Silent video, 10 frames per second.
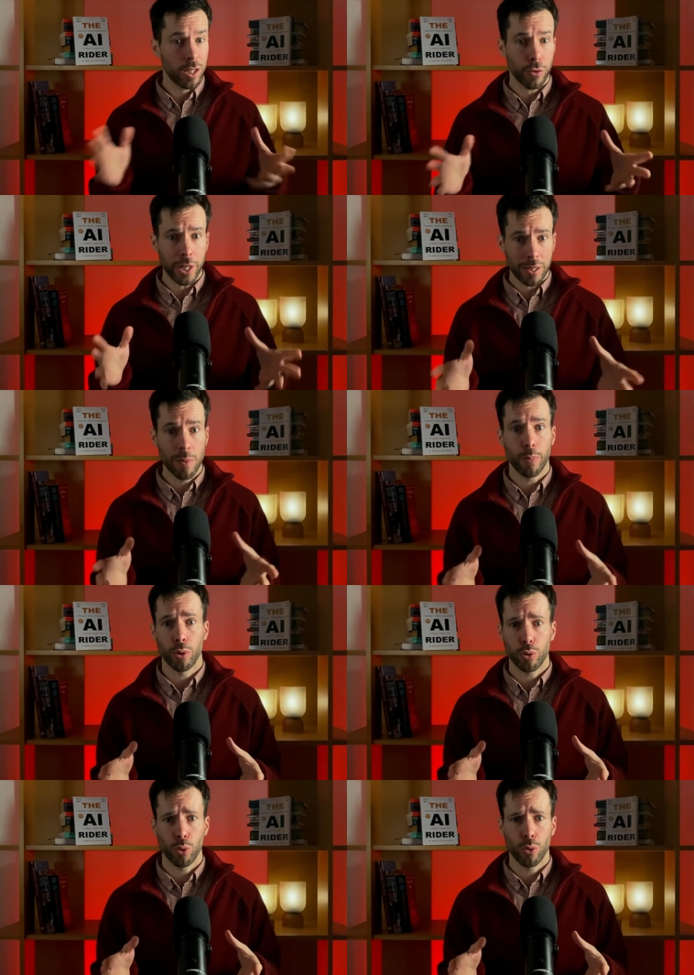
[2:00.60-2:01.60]
very
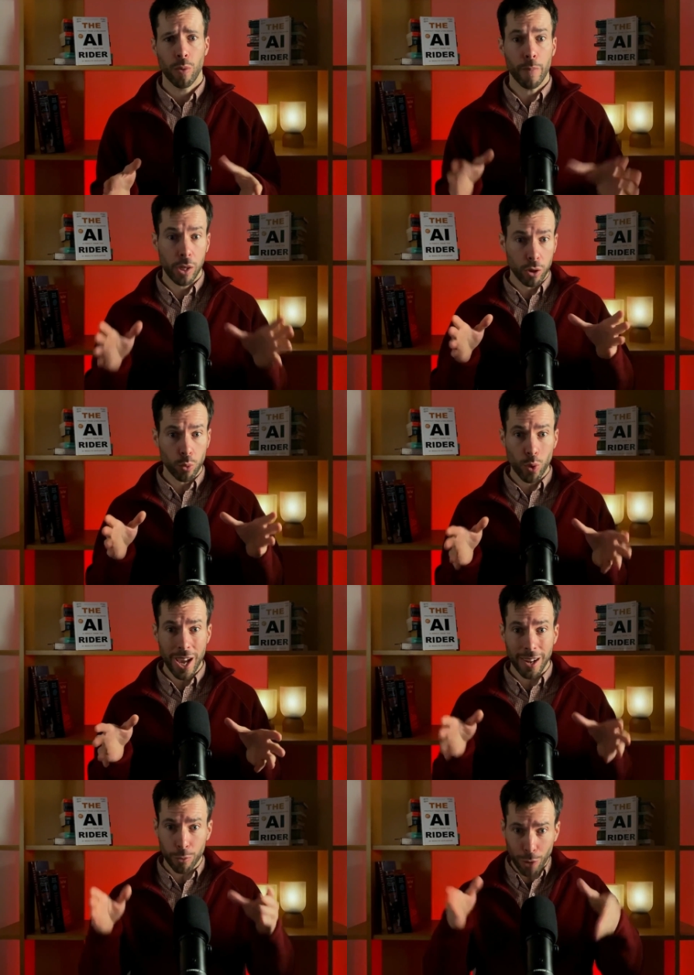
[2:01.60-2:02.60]
simple too, because we
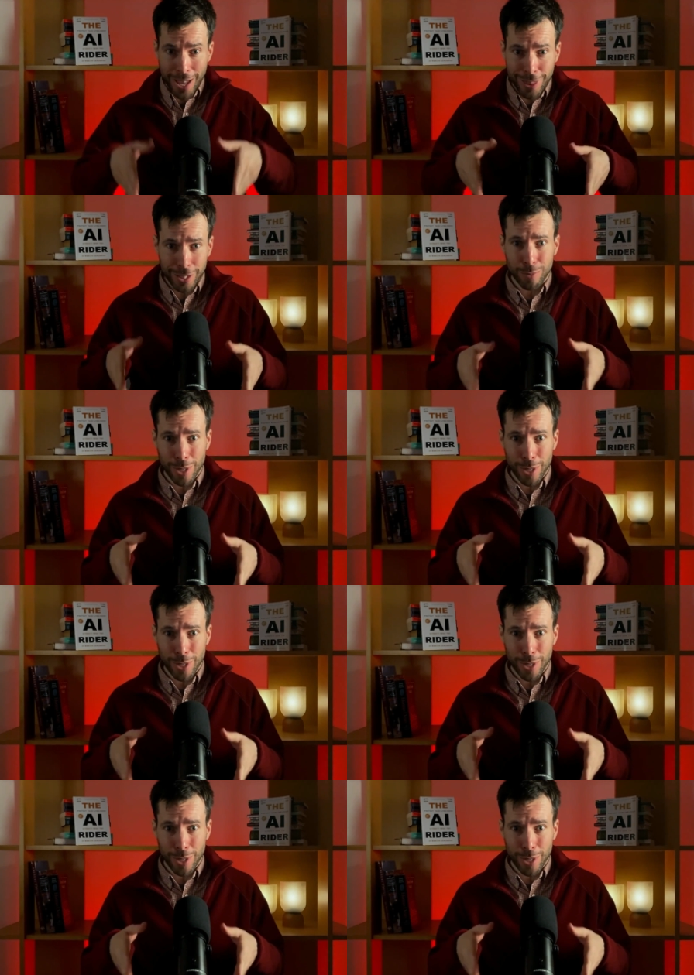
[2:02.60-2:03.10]
are right this